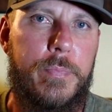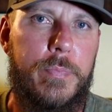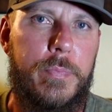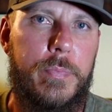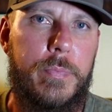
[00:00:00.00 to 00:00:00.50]

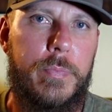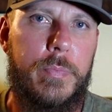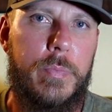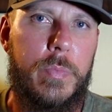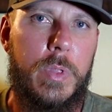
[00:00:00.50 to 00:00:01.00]
working
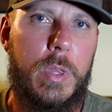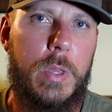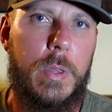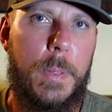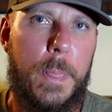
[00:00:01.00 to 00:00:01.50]
dogs, but a
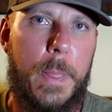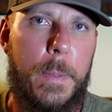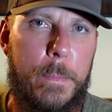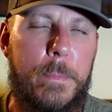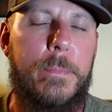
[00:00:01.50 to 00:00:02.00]
different type of
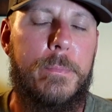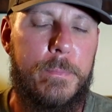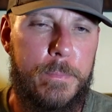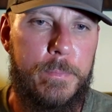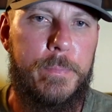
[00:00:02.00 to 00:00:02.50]
working
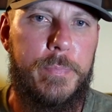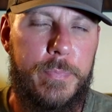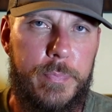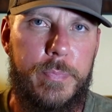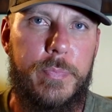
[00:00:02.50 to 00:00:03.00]
dogs, right? So
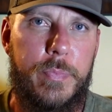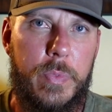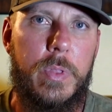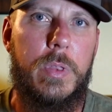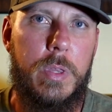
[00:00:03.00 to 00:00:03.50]
hunting
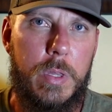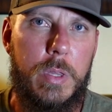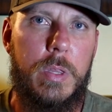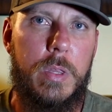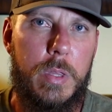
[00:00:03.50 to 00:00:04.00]
and
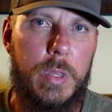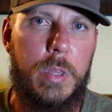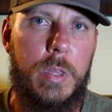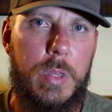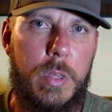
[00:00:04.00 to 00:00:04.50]

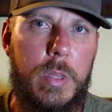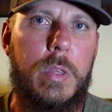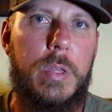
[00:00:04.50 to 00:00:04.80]
cattle dogs.